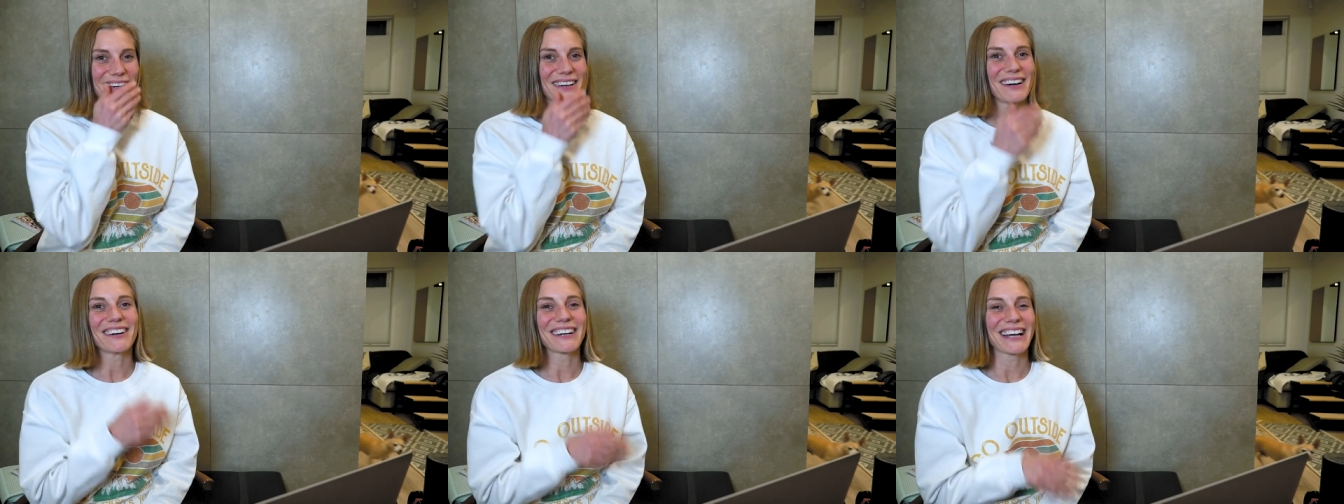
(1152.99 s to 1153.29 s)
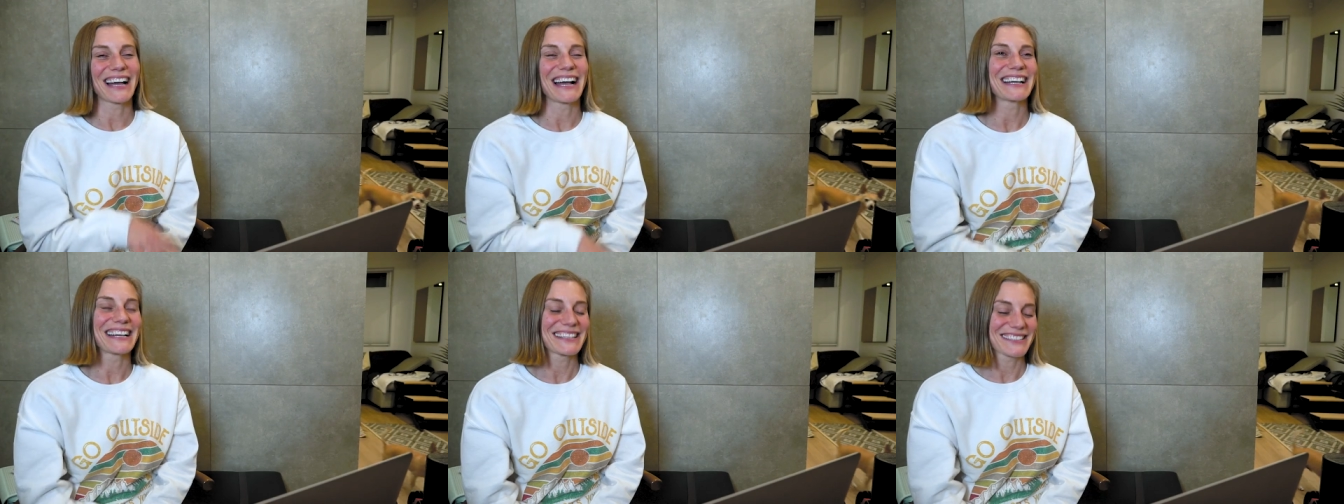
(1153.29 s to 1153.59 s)

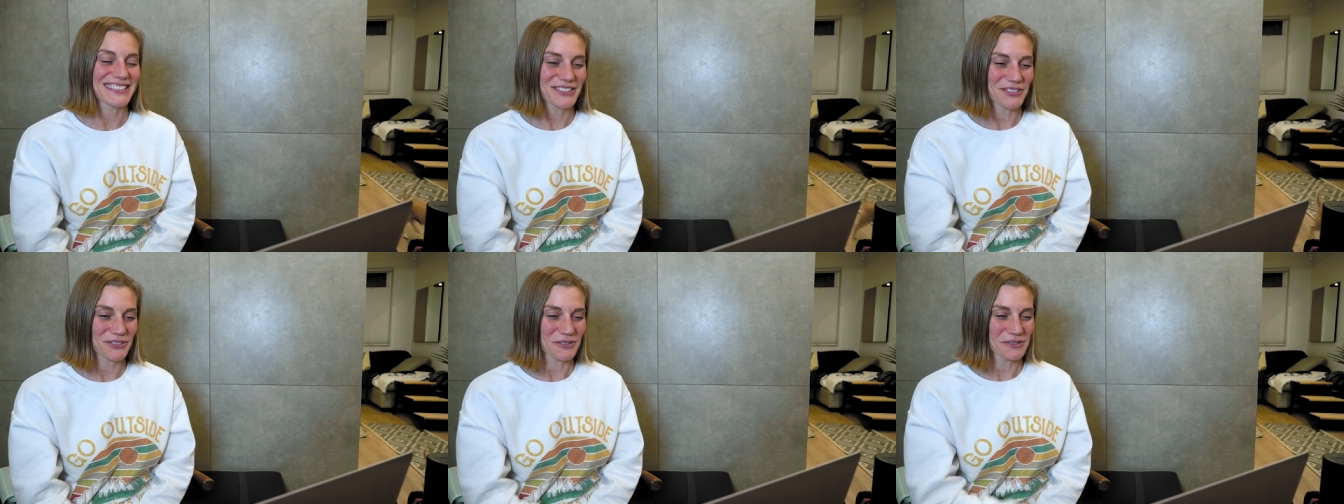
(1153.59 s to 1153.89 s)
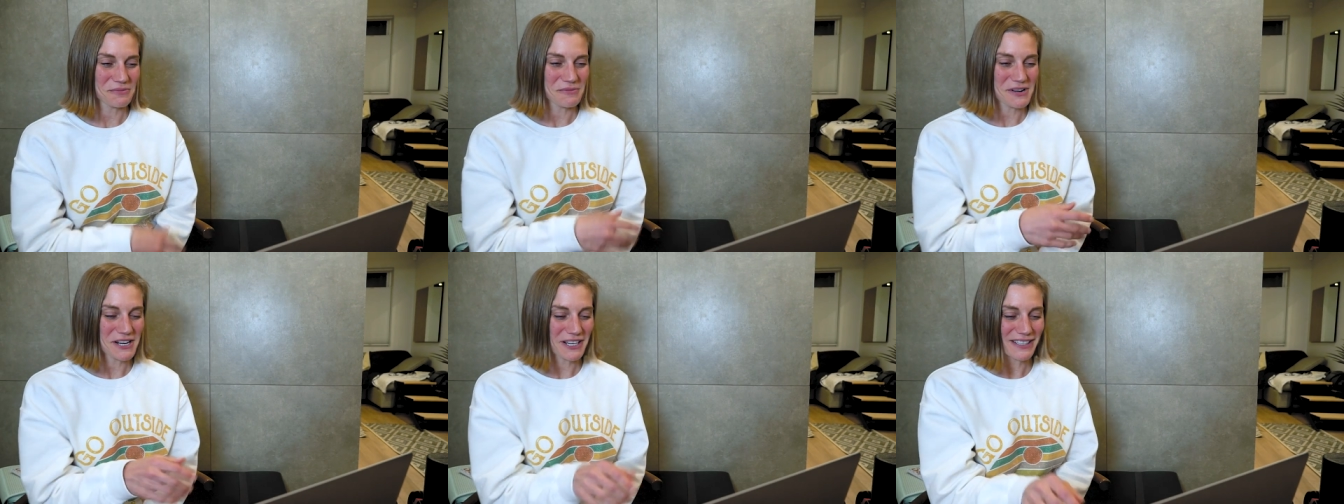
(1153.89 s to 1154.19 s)
okay, I guess it sort
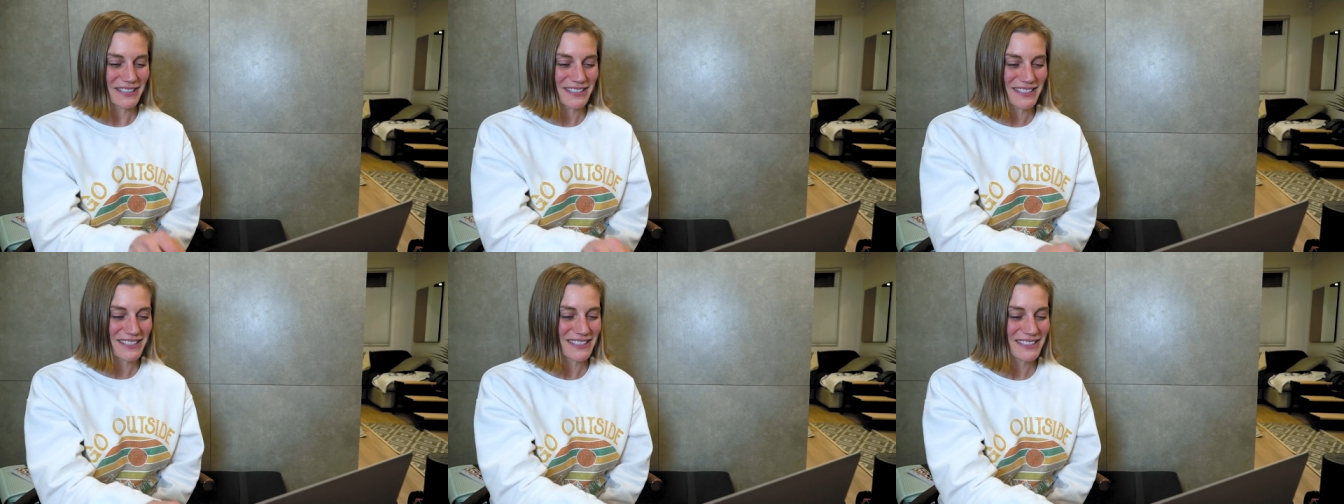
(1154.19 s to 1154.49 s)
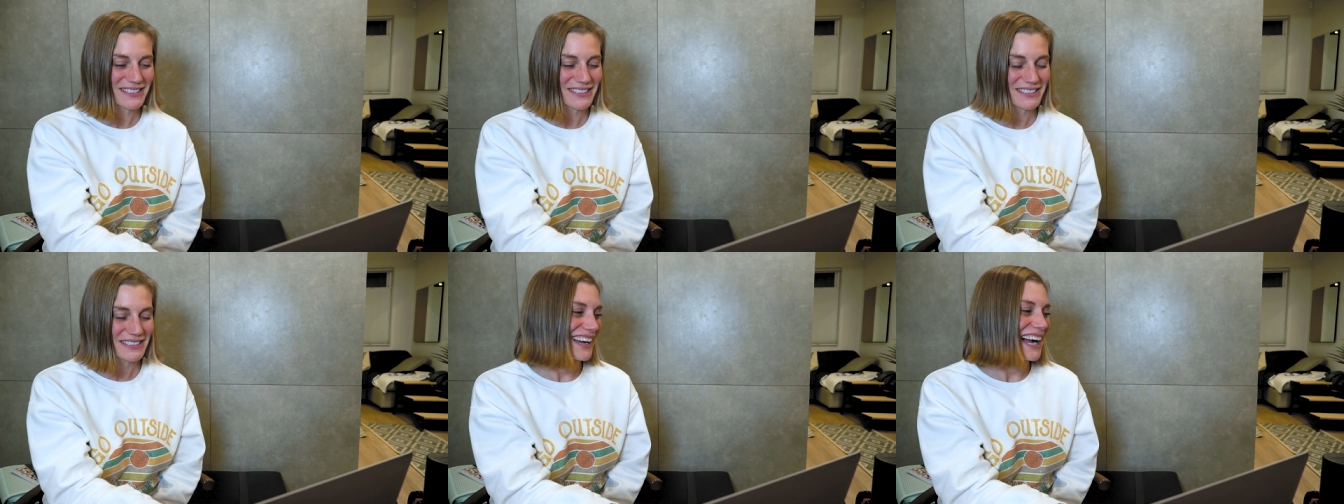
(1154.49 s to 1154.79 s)
of works.
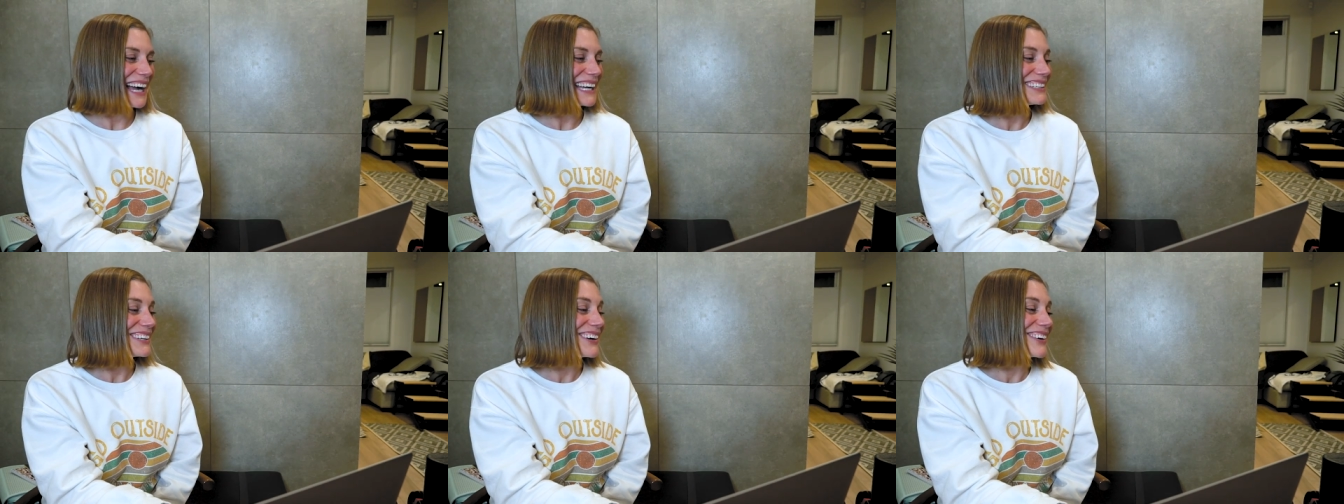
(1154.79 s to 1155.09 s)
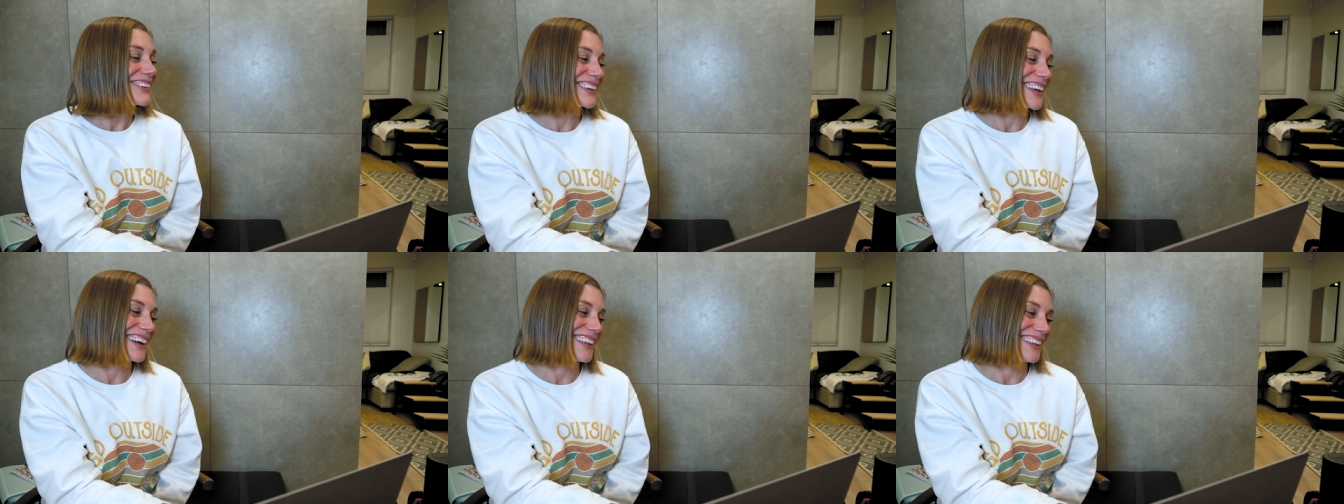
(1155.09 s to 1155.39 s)
I
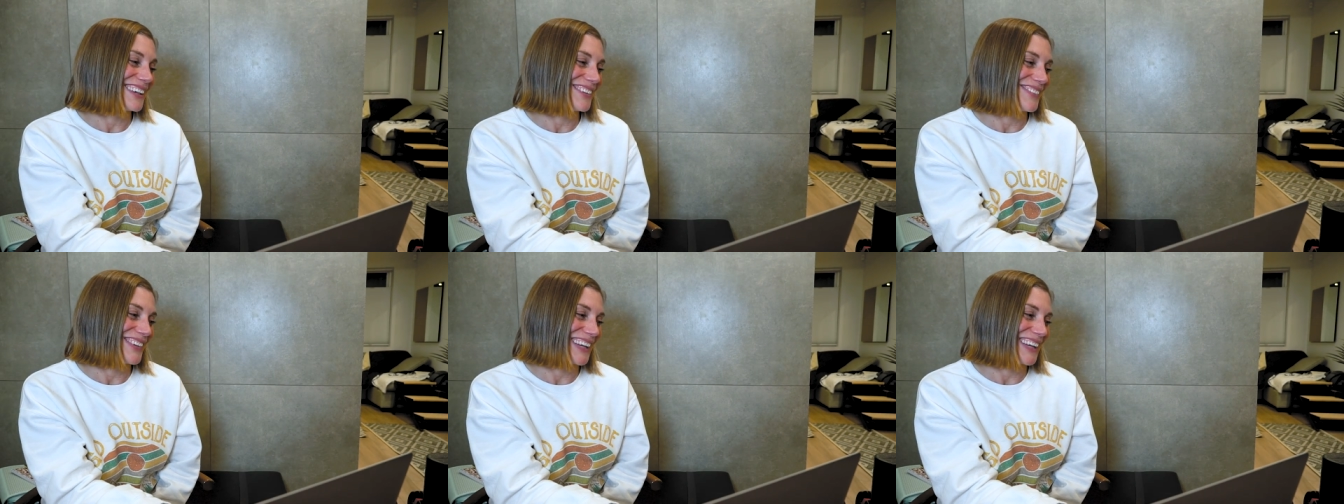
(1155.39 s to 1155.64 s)
know, Nelly